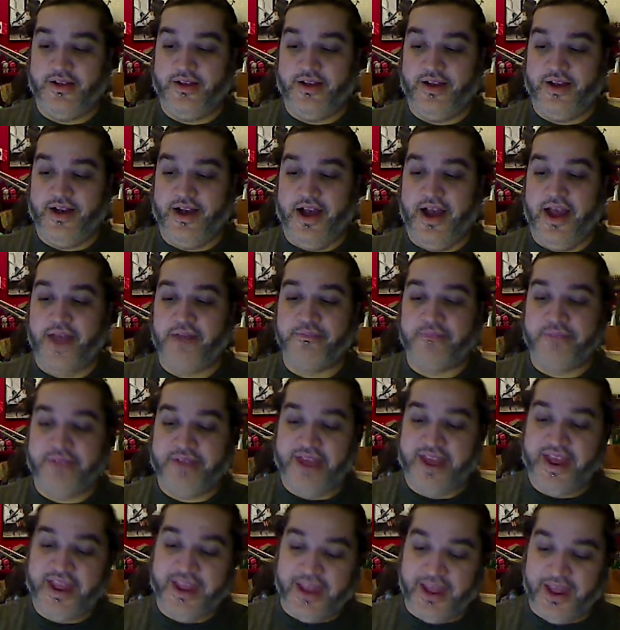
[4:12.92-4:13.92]
I'm
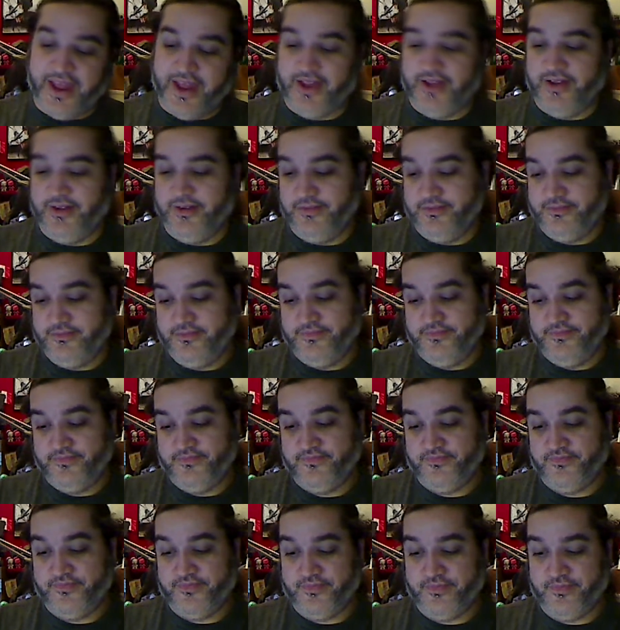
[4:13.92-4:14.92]
taking,
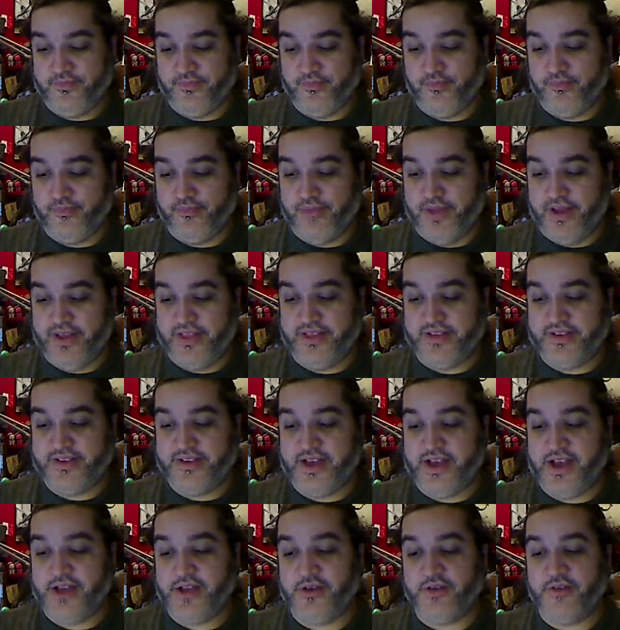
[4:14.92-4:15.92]
by the
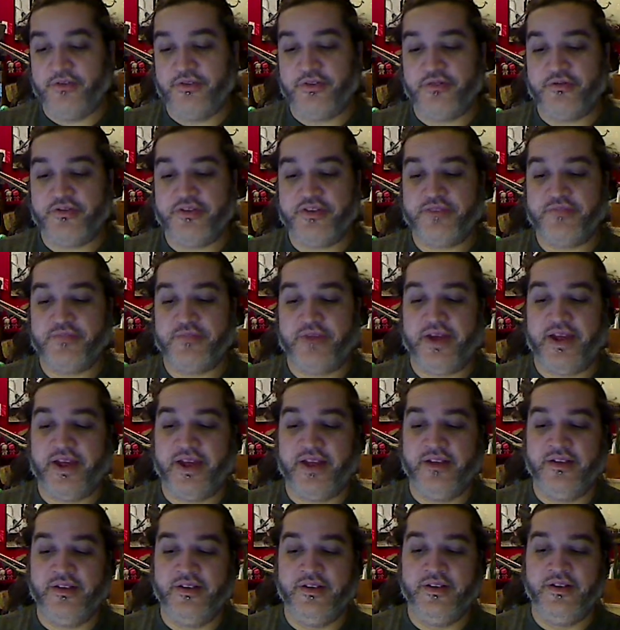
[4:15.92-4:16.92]
title of the
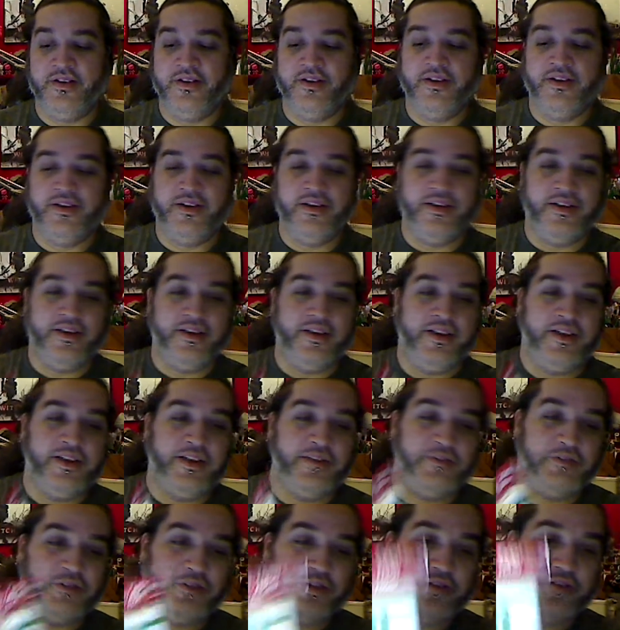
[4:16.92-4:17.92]
wristband,
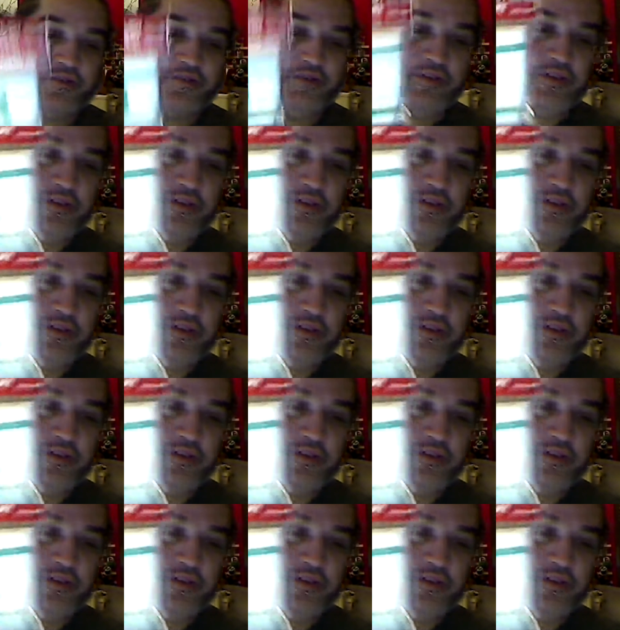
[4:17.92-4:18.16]
to look real